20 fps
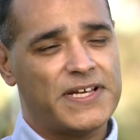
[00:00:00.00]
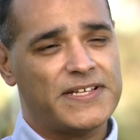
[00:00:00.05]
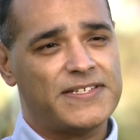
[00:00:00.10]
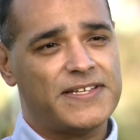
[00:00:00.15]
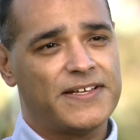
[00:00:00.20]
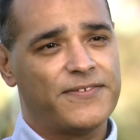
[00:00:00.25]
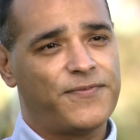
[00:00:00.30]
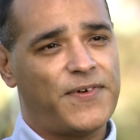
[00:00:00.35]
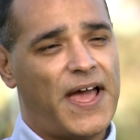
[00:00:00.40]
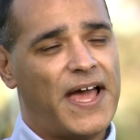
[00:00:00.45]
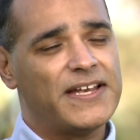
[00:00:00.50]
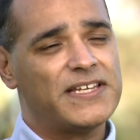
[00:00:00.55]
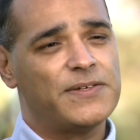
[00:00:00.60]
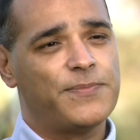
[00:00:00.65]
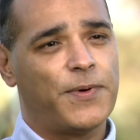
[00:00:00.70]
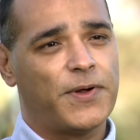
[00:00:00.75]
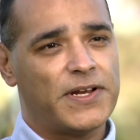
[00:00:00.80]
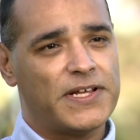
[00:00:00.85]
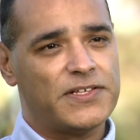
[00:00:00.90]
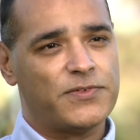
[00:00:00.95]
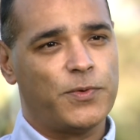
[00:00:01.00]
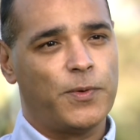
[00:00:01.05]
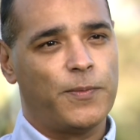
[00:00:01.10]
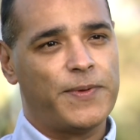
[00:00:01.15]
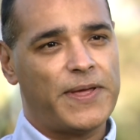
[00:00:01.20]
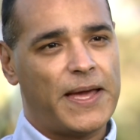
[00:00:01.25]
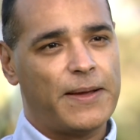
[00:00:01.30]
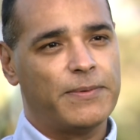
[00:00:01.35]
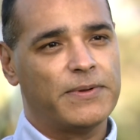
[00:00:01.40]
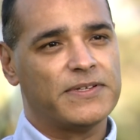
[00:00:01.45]
testing for antibodies, we'll
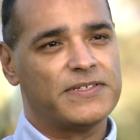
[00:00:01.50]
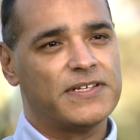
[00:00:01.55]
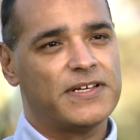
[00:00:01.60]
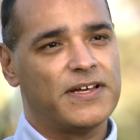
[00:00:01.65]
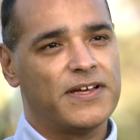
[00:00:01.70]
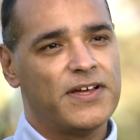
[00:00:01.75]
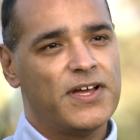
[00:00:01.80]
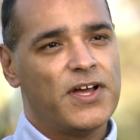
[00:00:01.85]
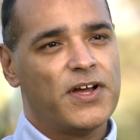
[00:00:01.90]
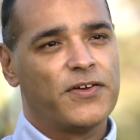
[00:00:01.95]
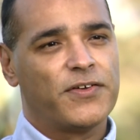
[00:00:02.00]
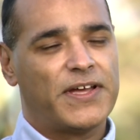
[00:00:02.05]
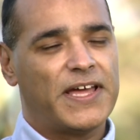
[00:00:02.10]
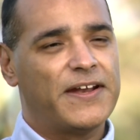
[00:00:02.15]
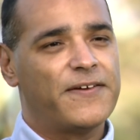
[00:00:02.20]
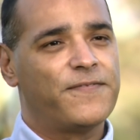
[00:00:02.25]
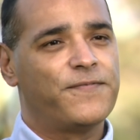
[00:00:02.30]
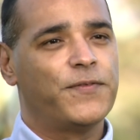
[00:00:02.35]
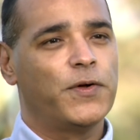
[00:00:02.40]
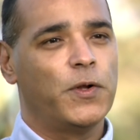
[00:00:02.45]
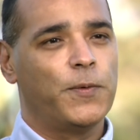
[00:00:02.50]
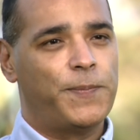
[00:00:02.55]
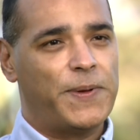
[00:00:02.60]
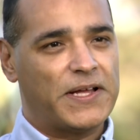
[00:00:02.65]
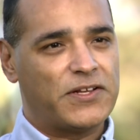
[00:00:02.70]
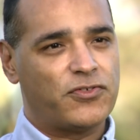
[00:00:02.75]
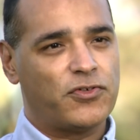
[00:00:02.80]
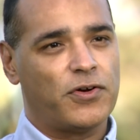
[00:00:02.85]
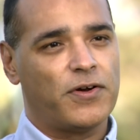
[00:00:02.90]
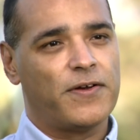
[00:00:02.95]
be able to get a full
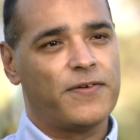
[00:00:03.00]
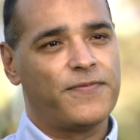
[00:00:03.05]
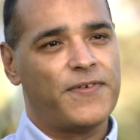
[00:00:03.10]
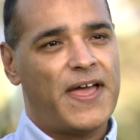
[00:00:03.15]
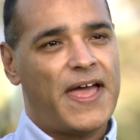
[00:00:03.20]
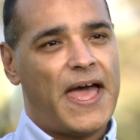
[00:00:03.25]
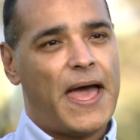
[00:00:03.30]
picture of